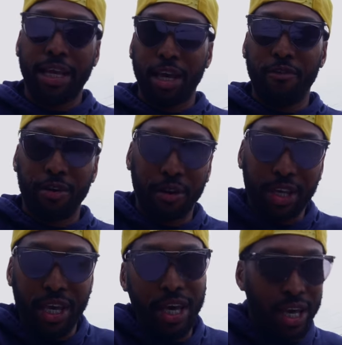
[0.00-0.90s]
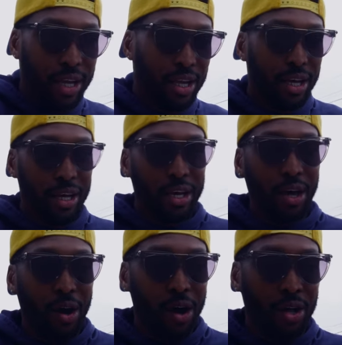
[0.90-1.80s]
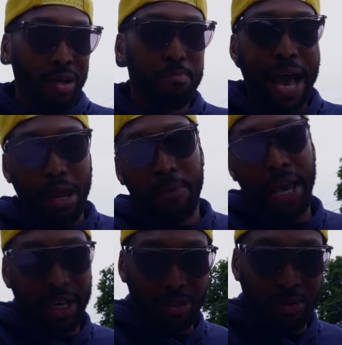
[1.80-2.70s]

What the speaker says: give your kid back pay as